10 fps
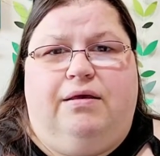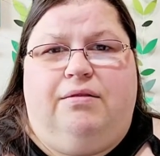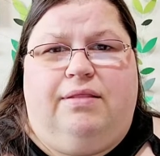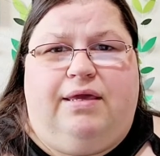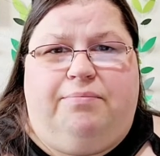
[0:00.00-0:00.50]

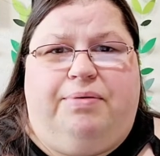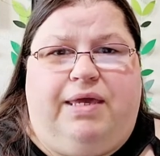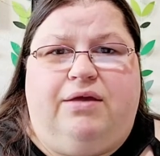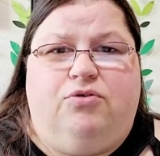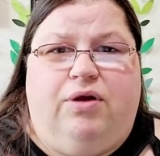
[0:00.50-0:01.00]
like
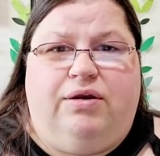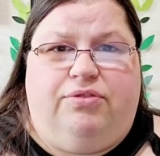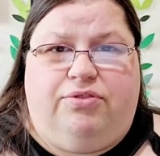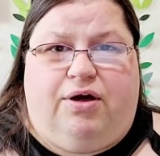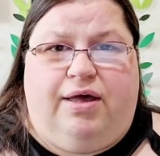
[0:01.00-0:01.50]
pick a train of
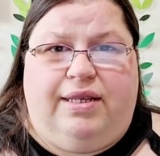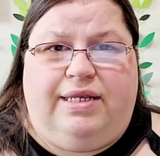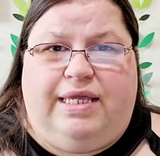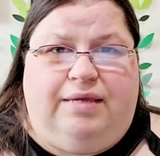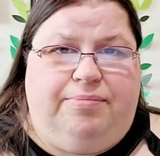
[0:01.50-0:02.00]
thought and
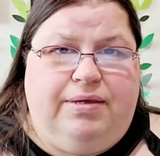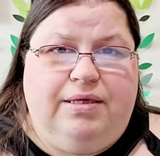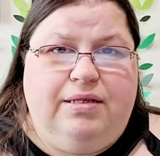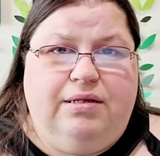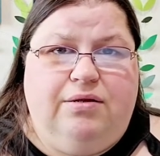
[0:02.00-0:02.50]
keep
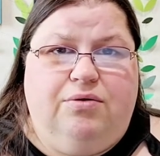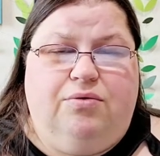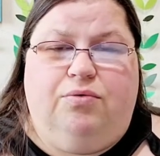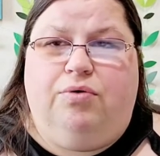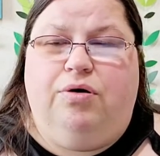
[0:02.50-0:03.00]
it. Or